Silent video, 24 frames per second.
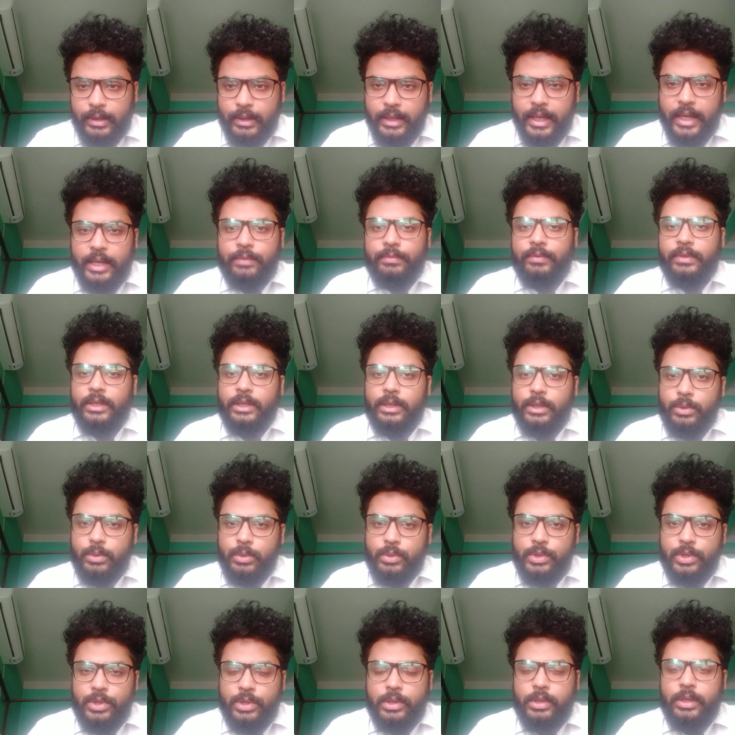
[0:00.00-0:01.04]
then we
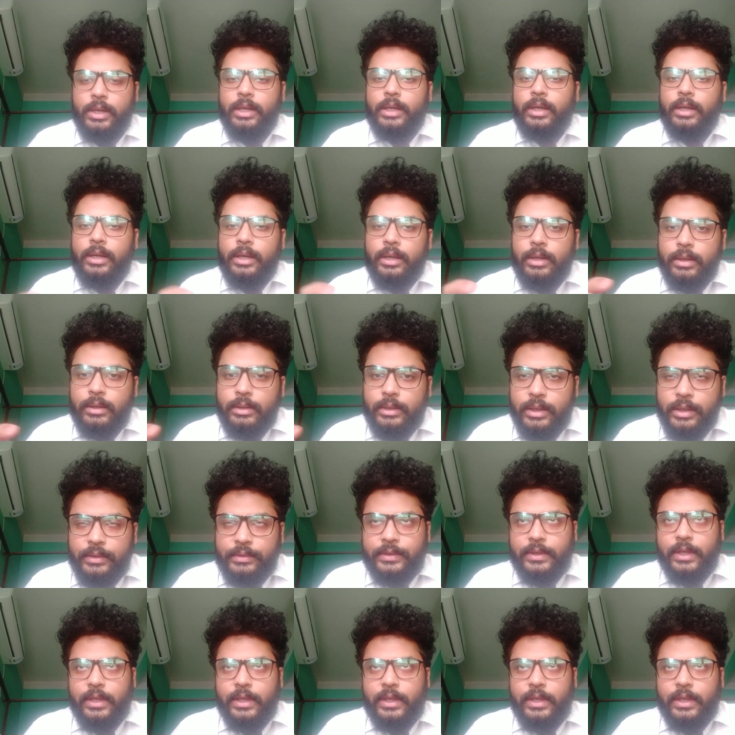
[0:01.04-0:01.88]
use the